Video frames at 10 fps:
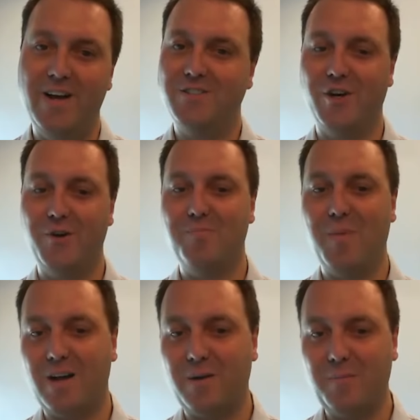So
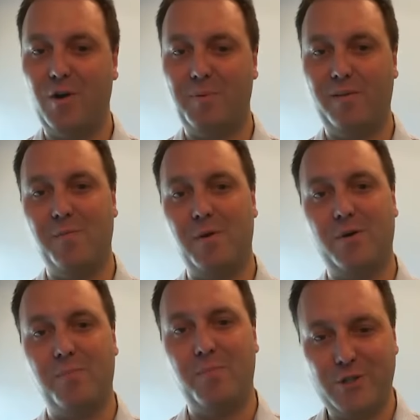market monopoly from a
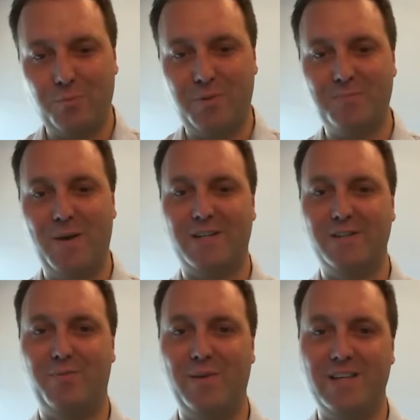commercial
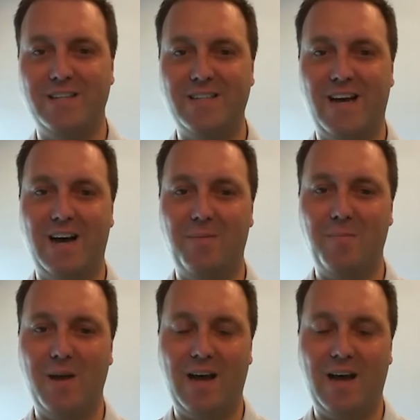perspective with this um,